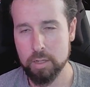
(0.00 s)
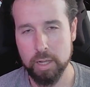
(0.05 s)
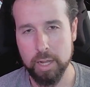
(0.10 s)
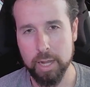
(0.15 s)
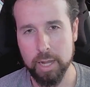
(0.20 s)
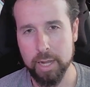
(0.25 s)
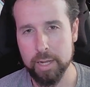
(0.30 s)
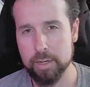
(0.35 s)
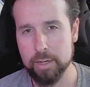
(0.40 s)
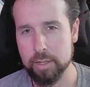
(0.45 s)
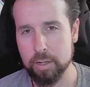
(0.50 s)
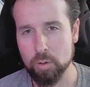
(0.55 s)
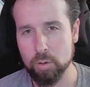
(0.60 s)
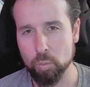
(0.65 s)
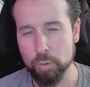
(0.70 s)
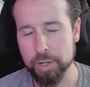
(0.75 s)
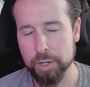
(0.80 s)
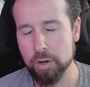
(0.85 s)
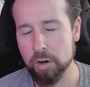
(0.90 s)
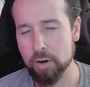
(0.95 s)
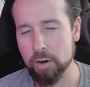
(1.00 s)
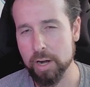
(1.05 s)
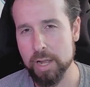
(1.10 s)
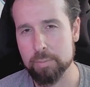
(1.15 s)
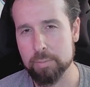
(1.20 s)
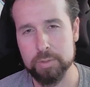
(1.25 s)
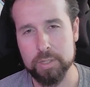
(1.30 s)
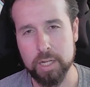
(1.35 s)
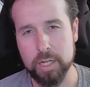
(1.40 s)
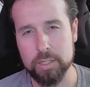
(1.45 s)
And
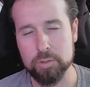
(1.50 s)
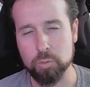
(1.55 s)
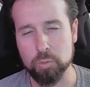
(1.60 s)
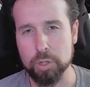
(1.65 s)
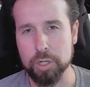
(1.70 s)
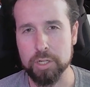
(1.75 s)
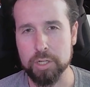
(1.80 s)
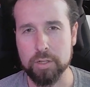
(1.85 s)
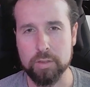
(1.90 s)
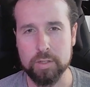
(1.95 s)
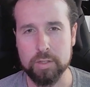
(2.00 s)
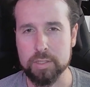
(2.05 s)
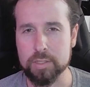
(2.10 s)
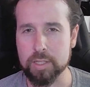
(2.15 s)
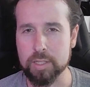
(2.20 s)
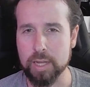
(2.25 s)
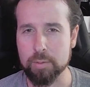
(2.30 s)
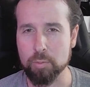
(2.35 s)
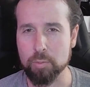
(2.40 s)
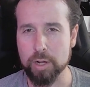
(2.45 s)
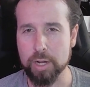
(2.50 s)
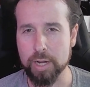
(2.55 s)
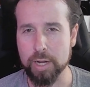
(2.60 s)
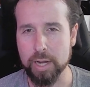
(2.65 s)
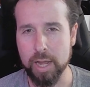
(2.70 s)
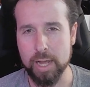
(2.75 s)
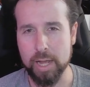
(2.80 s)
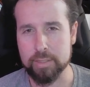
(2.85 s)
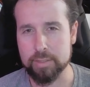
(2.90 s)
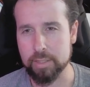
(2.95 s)
WinRM does work the same way
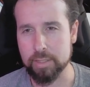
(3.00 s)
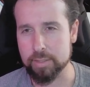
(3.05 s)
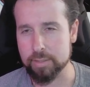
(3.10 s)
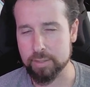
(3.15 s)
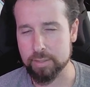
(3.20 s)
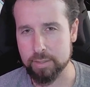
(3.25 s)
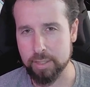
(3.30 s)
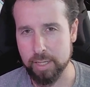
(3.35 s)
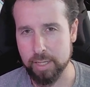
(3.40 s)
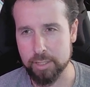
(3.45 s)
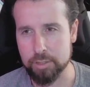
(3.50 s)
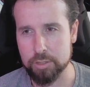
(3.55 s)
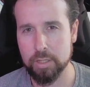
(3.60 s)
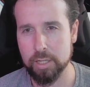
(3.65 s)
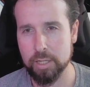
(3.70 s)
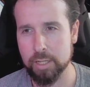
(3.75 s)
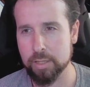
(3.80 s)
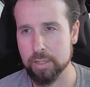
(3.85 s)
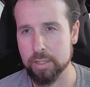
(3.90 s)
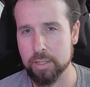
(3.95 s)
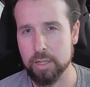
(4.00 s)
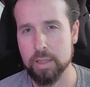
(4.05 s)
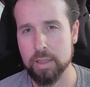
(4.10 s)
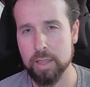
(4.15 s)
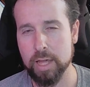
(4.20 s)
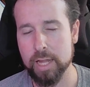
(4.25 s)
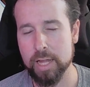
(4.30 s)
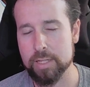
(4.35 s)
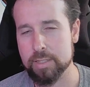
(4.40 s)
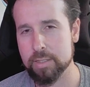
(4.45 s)
as SSH in
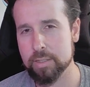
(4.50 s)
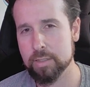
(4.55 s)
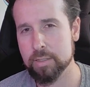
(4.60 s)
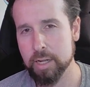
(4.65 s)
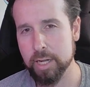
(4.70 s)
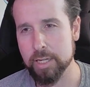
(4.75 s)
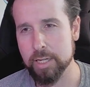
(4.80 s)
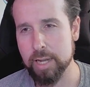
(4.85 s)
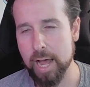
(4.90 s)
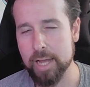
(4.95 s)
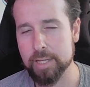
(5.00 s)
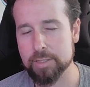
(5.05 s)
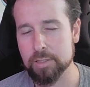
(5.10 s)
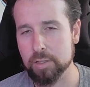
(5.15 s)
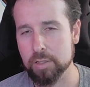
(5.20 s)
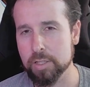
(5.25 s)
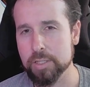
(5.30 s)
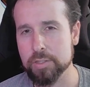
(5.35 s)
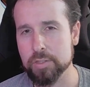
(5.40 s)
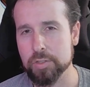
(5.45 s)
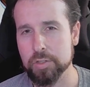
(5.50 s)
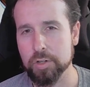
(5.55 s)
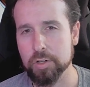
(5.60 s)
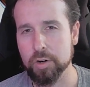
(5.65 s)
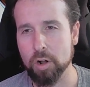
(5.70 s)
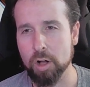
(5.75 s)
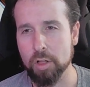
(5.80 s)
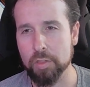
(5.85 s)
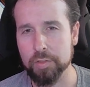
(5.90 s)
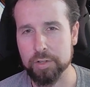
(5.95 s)
that it has a listener
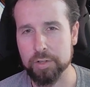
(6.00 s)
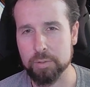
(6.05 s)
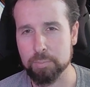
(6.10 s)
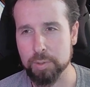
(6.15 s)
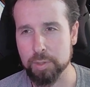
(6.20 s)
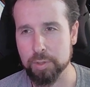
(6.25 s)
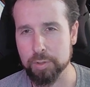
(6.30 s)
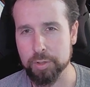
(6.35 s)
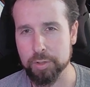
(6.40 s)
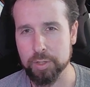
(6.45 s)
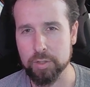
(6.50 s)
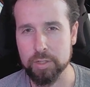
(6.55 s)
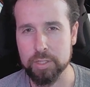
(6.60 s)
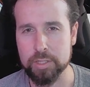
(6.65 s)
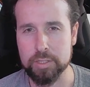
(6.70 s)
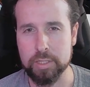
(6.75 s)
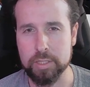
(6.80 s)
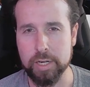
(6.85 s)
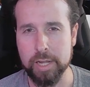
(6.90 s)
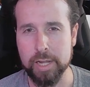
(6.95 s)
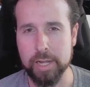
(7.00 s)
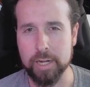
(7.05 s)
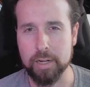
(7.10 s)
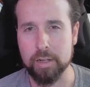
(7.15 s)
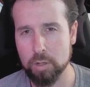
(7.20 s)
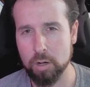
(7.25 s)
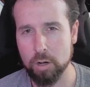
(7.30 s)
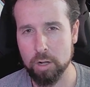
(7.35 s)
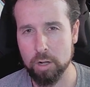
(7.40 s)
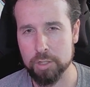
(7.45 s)
on the computer listening
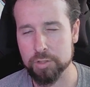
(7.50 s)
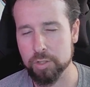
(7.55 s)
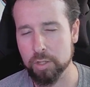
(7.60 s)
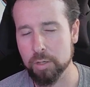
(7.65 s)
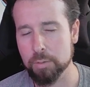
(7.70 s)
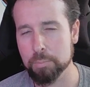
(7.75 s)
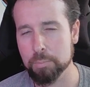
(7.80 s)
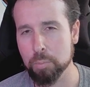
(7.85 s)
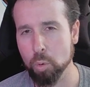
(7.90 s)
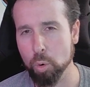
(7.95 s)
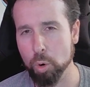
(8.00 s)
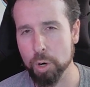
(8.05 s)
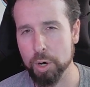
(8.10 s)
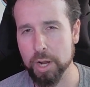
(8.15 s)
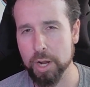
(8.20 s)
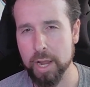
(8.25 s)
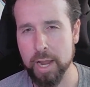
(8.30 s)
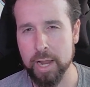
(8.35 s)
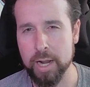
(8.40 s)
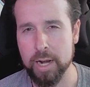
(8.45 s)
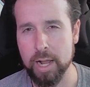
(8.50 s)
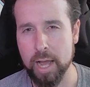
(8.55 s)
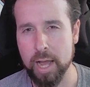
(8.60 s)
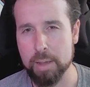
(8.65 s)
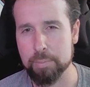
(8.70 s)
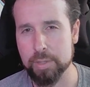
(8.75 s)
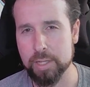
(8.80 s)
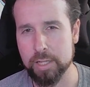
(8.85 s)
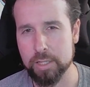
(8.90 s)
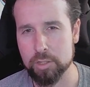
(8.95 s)
on a certain port and
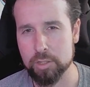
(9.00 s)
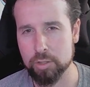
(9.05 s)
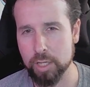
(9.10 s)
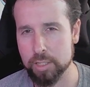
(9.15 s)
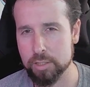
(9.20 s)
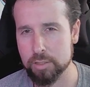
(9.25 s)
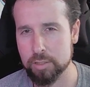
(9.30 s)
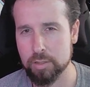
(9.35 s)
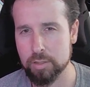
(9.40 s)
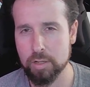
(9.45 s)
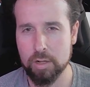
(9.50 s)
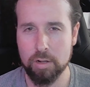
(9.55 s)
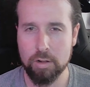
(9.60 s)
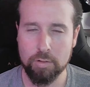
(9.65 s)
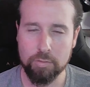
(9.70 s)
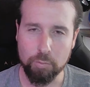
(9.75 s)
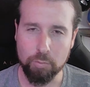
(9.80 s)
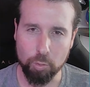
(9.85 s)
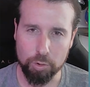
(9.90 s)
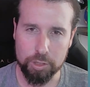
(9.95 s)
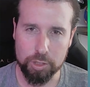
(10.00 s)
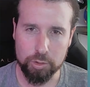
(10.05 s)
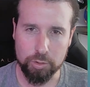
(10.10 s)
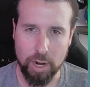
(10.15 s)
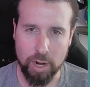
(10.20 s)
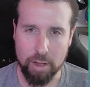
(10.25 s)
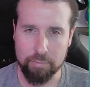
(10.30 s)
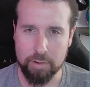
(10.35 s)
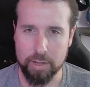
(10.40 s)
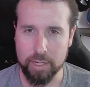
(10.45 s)
IP address for the
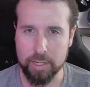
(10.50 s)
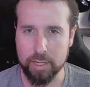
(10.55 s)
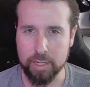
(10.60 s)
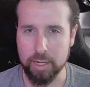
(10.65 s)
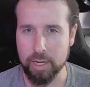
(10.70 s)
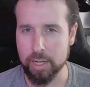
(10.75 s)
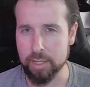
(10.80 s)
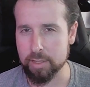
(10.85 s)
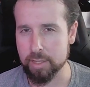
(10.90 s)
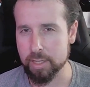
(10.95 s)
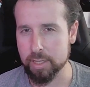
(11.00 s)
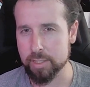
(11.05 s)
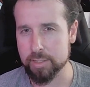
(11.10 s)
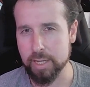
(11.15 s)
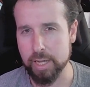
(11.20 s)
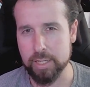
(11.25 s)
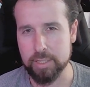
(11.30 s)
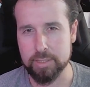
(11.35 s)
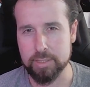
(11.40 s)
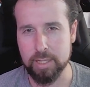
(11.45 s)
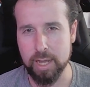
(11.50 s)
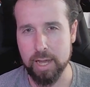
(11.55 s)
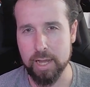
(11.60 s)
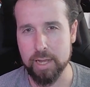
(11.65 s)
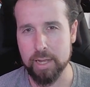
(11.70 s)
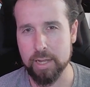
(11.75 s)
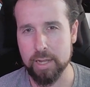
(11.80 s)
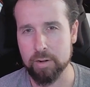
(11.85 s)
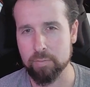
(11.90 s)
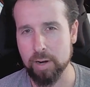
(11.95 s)
traffic, and then it takes that
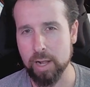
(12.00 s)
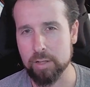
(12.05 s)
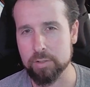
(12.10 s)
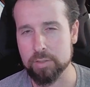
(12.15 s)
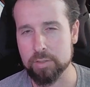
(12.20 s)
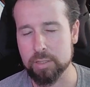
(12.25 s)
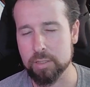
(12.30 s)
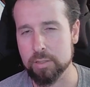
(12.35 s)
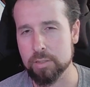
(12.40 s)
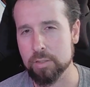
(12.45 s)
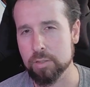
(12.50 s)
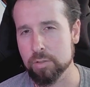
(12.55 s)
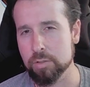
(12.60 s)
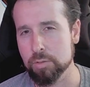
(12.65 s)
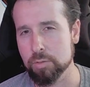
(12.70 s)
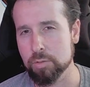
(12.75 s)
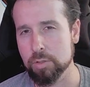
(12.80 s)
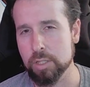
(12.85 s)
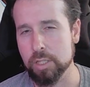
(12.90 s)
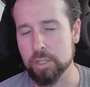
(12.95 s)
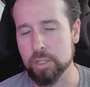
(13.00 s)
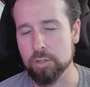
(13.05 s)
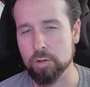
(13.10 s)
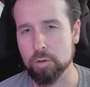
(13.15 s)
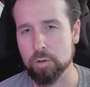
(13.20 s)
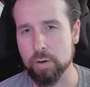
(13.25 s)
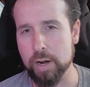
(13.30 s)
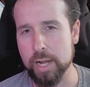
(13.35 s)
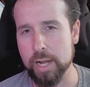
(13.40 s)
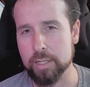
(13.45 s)
and routes it to the
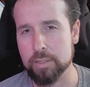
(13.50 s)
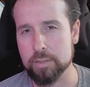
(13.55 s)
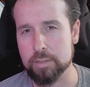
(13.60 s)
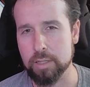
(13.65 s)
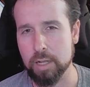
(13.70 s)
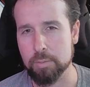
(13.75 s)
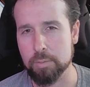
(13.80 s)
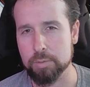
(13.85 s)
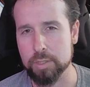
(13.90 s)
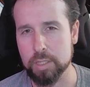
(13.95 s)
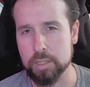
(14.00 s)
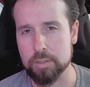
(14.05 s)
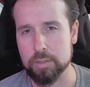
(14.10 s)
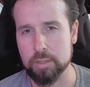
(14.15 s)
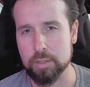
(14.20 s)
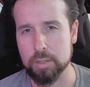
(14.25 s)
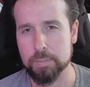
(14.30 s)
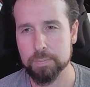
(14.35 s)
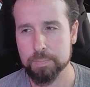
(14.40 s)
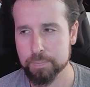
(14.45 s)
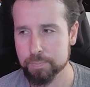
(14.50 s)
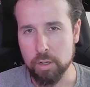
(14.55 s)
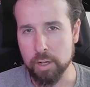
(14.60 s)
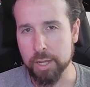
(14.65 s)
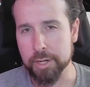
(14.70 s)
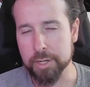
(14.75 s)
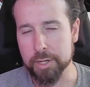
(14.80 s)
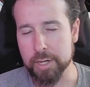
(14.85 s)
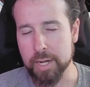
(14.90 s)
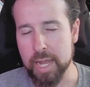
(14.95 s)
correct subsystem.
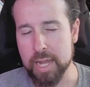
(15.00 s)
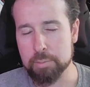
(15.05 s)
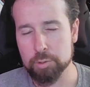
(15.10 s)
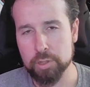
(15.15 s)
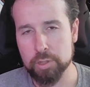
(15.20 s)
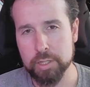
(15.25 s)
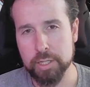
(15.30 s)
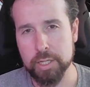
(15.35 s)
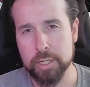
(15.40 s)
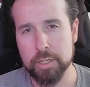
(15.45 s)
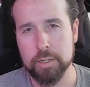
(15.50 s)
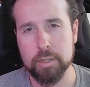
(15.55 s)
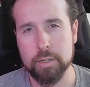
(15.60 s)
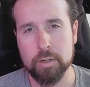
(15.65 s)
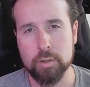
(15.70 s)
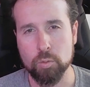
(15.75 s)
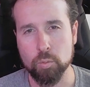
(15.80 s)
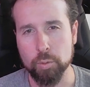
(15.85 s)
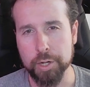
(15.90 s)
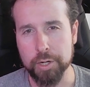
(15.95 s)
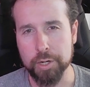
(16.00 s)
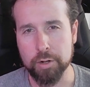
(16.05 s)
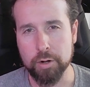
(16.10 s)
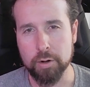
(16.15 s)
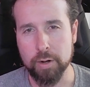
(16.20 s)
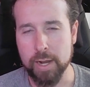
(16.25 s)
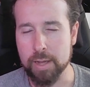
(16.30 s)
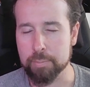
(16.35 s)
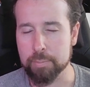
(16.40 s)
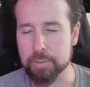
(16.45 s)
And enabling
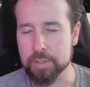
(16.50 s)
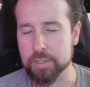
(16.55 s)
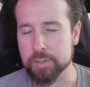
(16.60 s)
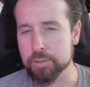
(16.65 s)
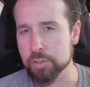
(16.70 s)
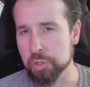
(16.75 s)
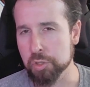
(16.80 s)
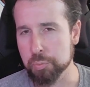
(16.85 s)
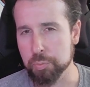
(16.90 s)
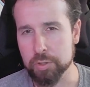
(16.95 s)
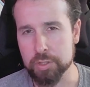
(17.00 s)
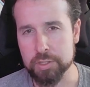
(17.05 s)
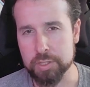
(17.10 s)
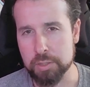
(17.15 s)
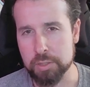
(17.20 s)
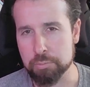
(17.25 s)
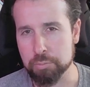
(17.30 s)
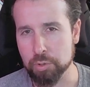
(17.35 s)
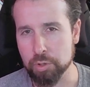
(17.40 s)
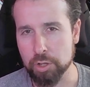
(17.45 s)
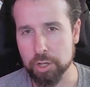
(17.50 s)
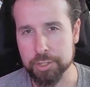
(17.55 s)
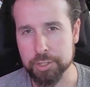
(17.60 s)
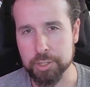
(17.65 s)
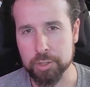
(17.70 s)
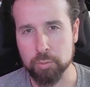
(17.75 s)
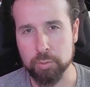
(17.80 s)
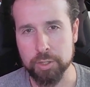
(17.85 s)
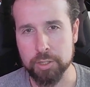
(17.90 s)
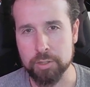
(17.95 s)
WinRM is super simple on
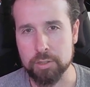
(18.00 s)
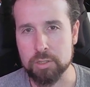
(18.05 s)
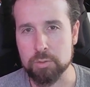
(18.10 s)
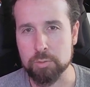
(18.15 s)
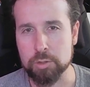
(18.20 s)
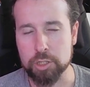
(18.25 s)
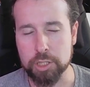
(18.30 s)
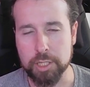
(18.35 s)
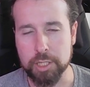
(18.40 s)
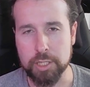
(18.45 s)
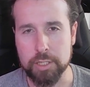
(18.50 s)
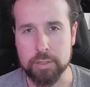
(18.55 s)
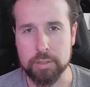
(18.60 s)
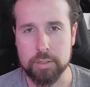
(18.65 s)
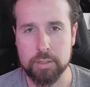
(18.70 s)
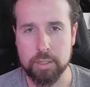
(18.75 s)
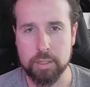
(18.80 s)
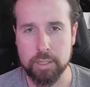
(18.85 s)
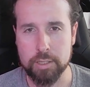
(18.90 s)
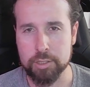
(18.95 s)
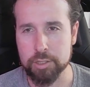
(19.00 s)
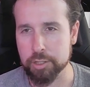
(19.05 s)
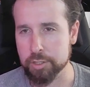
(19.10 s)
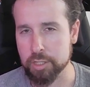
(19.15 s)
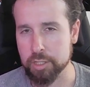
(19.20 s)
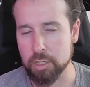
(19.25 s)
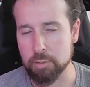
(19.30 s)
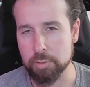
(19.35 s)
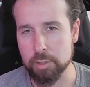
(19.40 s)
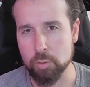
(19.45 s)
your Windows machines. It's just
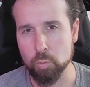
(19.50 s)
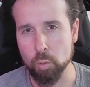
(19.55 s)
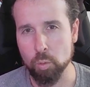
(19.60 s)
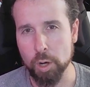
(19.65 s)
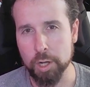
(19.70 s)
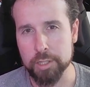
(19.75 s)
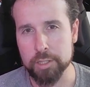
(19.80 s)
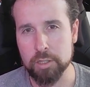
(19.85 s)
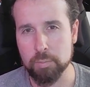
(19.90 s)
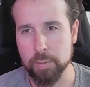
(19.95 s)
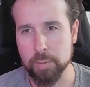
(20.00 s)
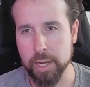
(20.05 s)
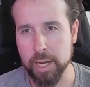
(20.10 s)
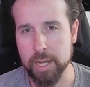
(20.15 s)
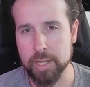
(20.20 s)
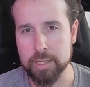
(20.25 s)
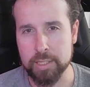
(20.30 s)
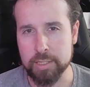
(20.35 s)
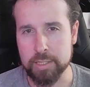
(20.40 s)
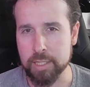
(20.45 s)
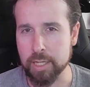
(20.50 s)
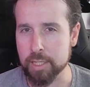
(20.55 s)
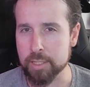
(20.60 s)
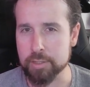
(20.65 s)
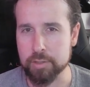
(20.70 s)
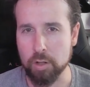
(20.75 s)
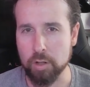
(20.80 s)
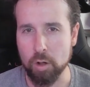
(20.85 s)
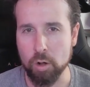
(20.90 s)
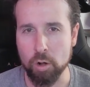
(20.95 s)
going to be one command that
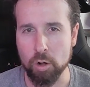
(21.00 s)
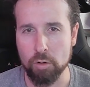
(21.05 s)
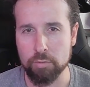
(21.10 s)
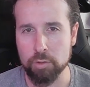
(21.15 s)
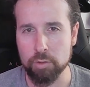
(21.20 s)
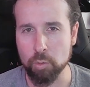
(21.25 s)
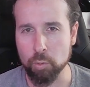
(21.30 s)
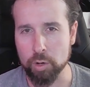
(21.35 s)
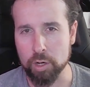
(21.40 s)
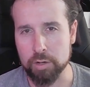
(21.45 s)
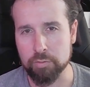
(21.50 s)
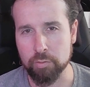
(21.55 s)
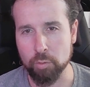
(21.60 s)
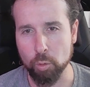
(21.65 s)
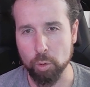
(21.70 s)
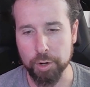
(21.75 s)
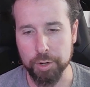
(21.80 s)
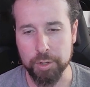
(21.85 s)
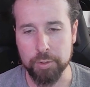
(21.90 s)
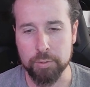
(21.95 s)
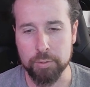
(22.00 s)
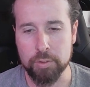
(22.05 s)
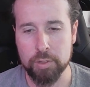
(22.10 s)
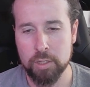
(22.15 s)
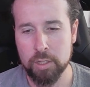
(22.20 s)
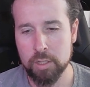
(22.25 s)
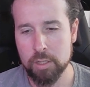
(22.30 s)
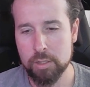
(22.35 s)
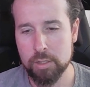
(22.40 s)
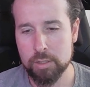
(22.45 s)
does all of the work for you.
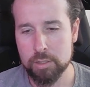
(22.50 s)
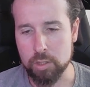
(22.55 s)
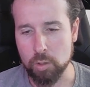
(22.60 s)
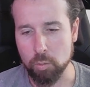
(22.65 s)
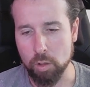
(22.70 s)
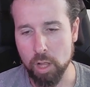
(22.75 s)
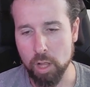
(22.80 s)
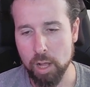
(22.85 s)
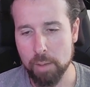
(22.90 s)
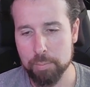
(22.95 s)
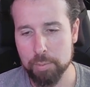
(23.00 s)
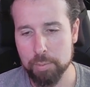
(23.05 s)
So we'll hop